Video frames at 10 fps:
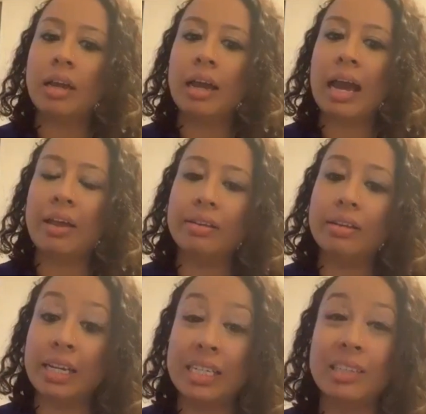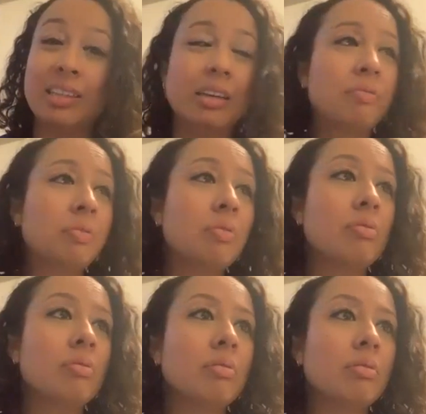And I did that
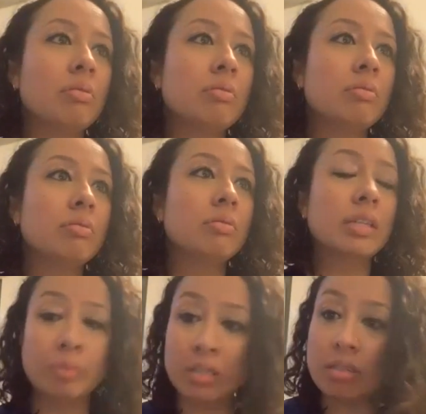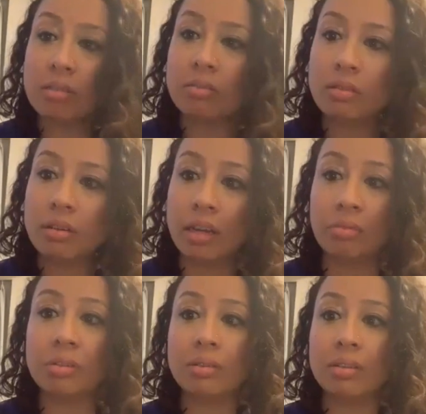for 6 months. And it
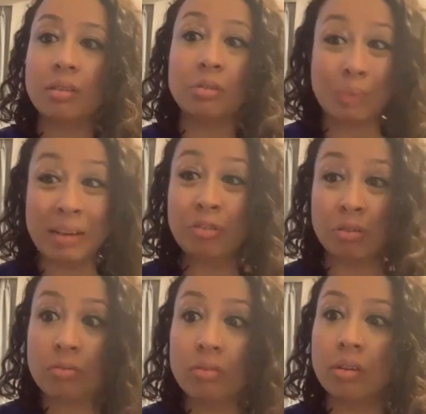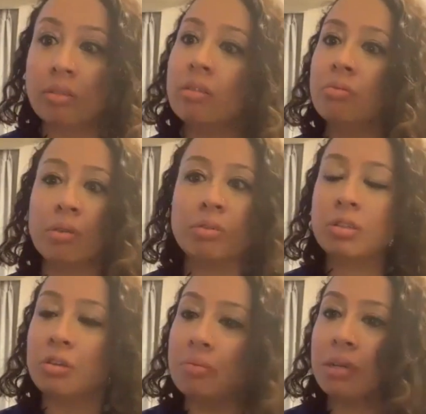was painful. There were
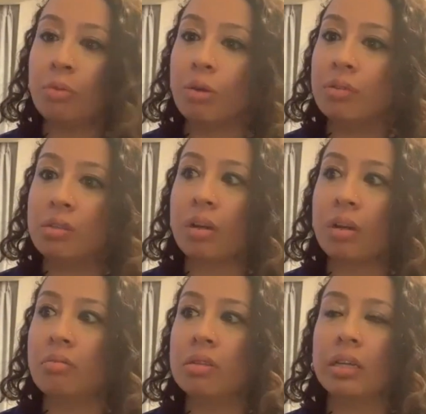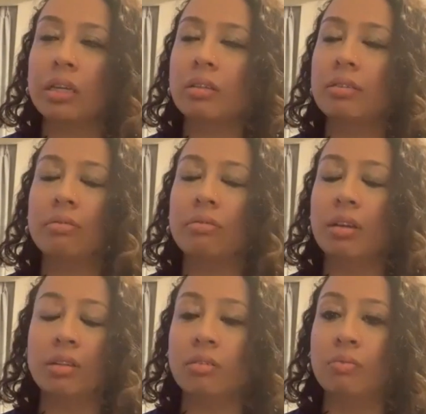so many moments where I was like,
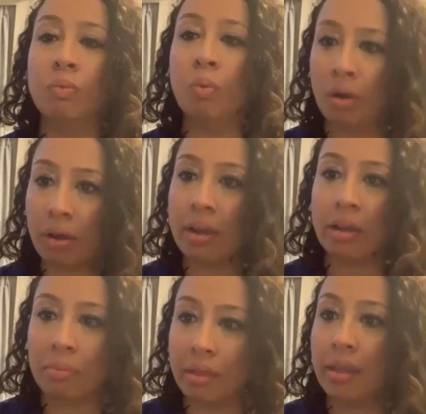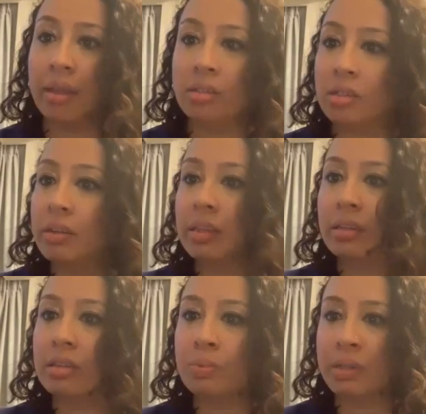I don't know what I am thinking doing
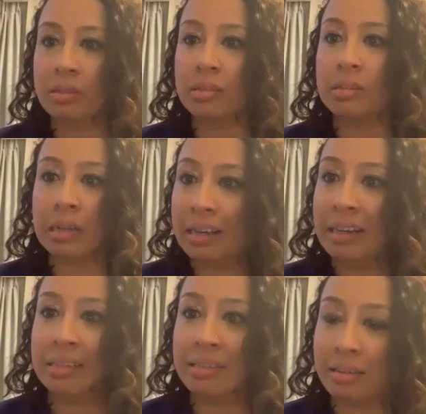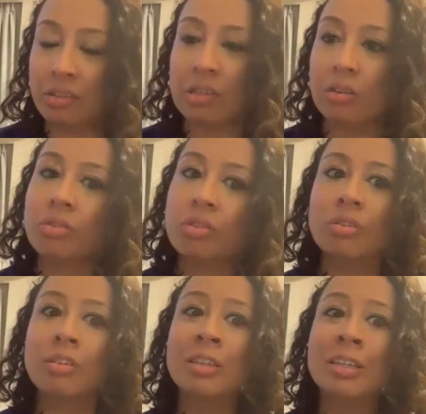this because this is clearly such a long shot.